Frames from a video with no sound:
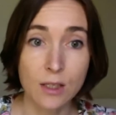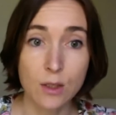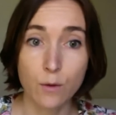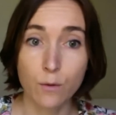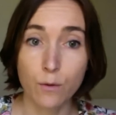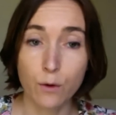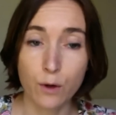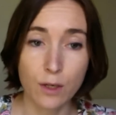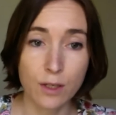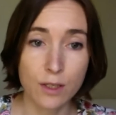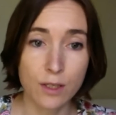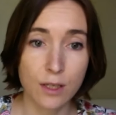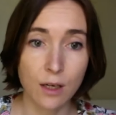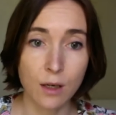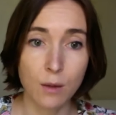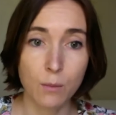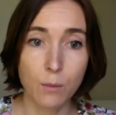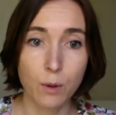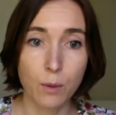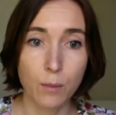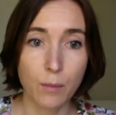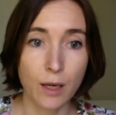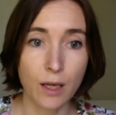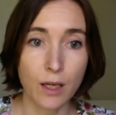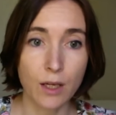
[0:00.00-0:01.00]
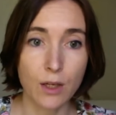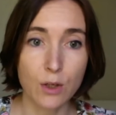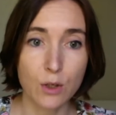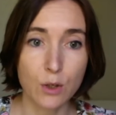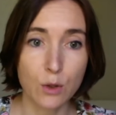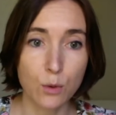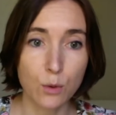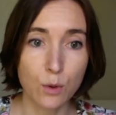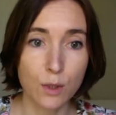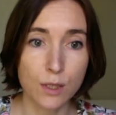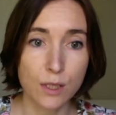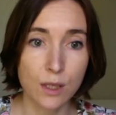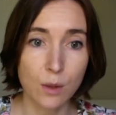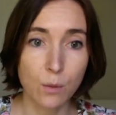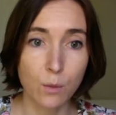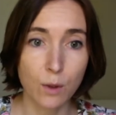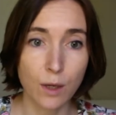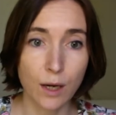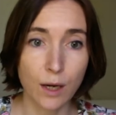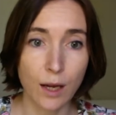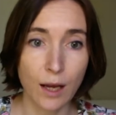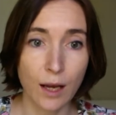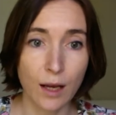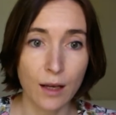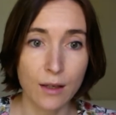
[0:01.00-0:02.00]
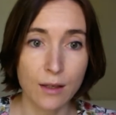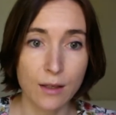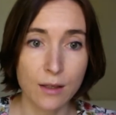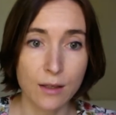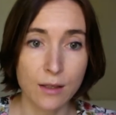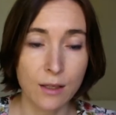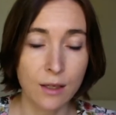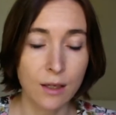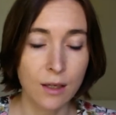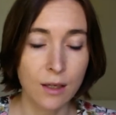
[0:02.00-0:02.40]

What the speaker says: So for example, making sure someone has,